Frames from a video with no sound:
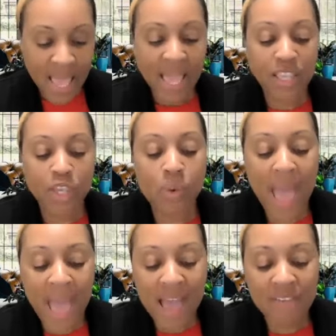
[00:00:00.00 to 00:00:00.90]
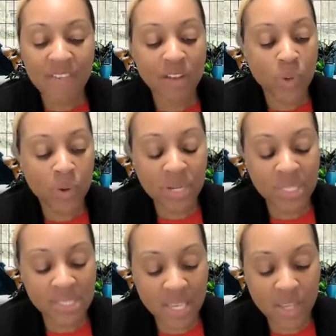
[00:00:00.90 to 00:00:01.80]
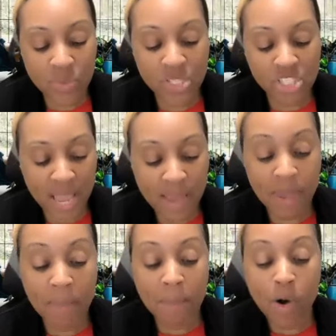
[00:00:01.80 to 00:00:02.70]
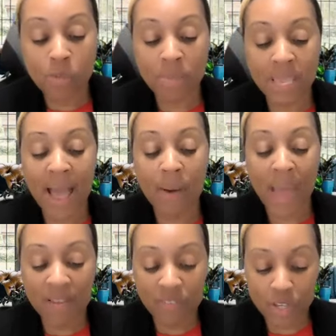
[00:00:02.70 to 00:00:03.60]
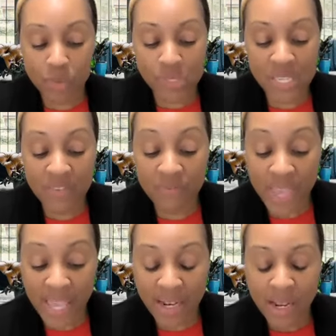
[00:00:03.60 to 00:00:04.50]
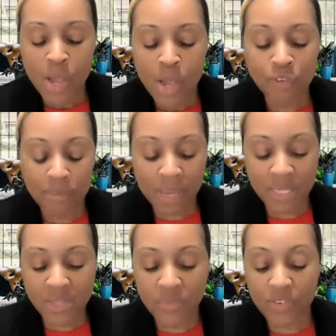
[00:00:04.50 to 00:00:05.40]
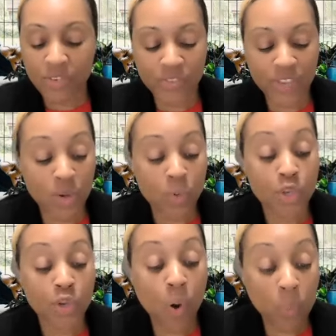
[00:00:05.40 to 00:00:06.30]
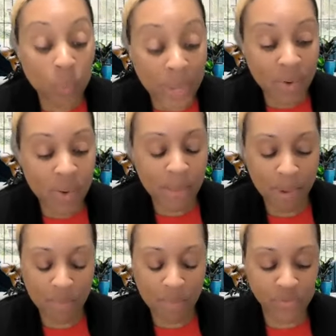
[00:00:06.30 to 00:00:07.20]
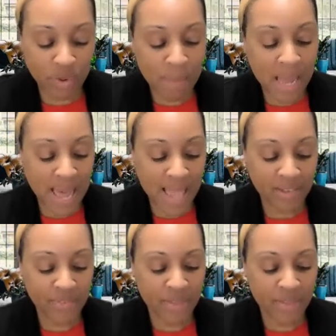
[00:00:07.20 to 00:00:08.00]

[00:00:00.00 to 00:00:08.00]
and you have and will continue to shape and mold me however you see fit for me to fulfill your will and purpose for my life.